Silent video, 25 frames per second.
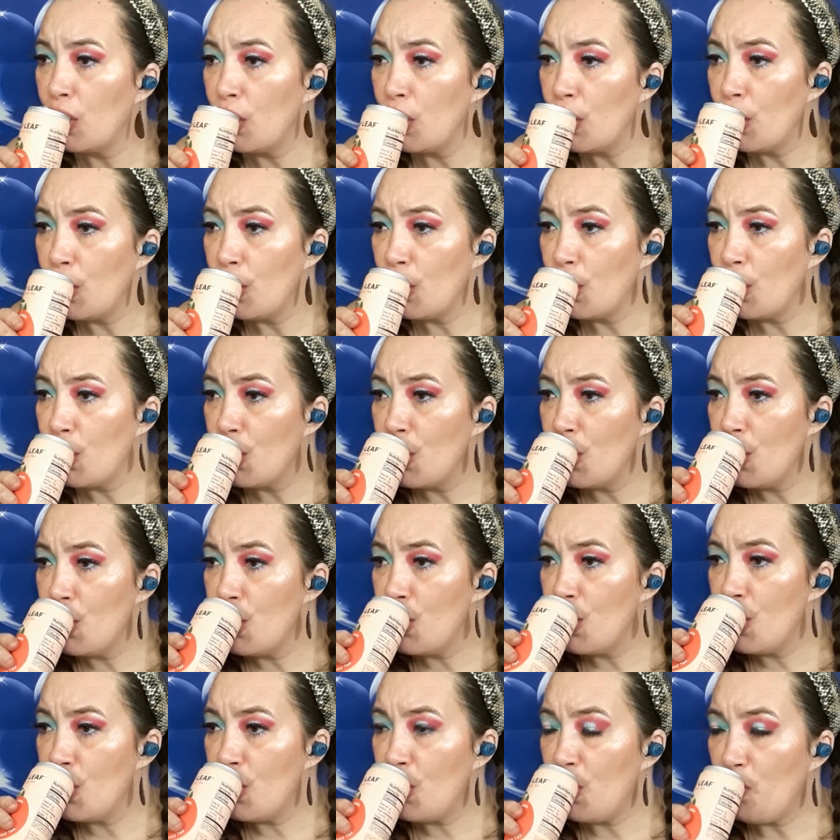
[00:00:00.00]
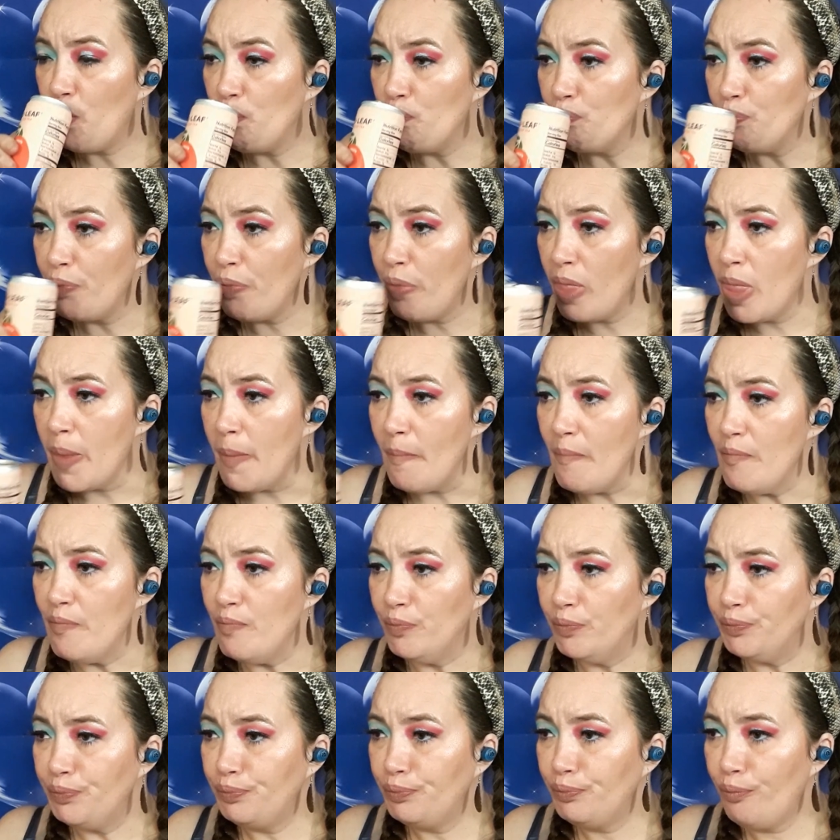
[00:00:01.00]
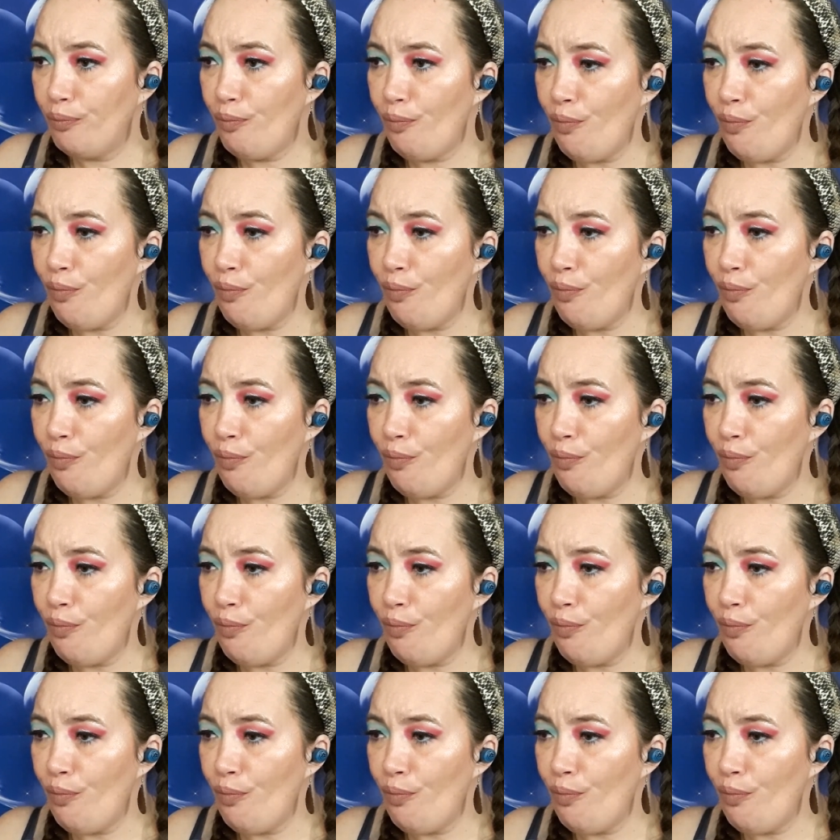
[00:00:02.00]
Nothing is said.